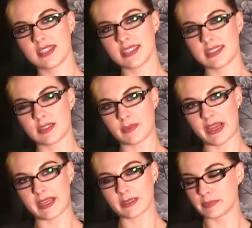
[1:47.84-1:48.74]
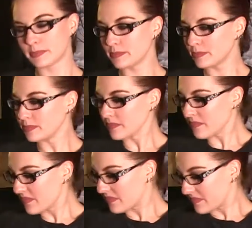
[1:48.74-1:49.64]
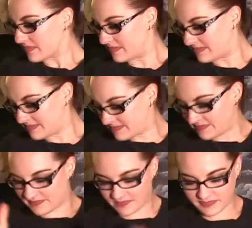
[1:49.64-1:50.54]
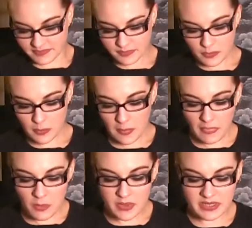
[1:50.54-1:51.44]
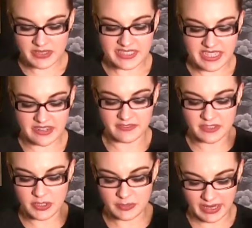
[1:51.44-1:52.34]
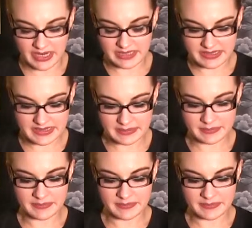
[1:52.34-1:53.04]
this little bag. We are going to have 2 bags.